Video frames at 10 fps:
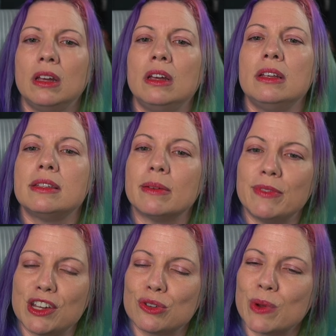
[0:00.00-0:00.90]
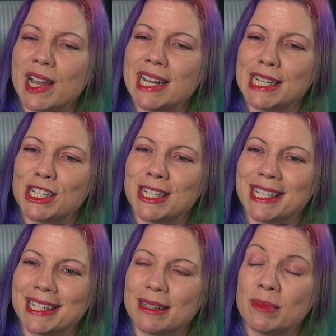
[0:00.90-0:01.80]
Some facial recognition
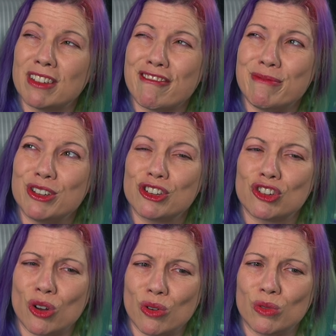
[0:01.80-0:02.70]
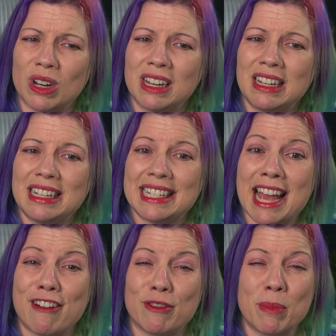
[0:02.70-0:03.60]
systems have been shown to
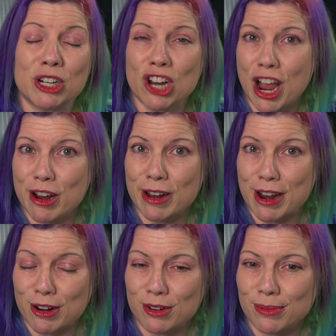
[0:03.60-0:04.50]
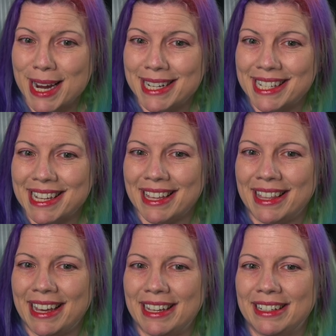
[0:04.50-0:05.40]
have much higher error rates
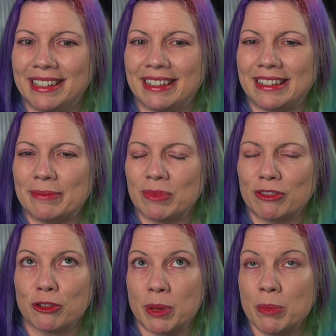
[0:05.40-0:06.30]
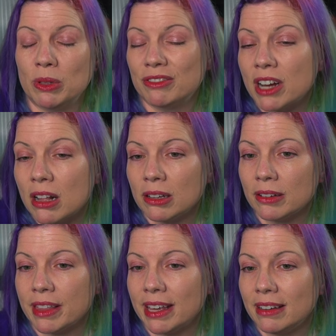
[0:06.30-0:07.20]
than for people of
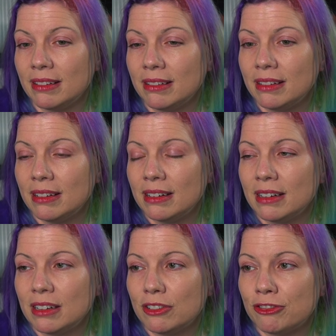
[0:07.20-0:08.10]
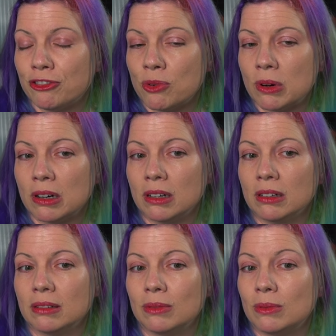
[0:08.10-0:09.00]
color than
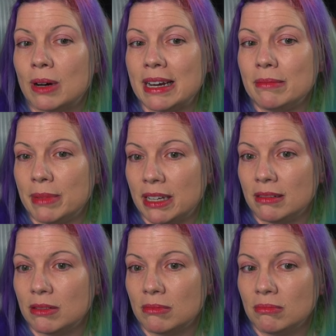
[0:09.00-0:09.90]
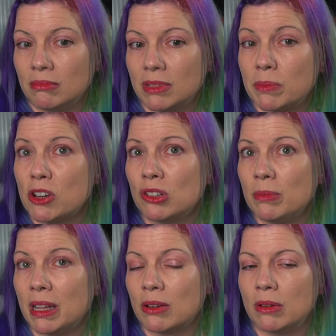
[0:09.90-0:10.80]
for white men, especially
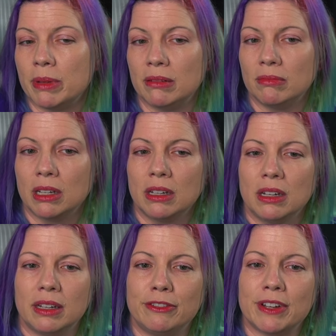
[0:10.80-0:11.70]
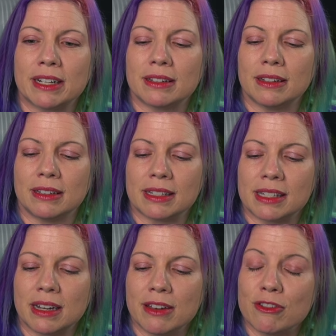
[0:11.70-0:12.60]
Black women. In fact, a
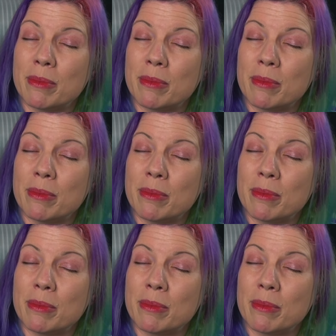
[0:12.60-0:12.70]
study from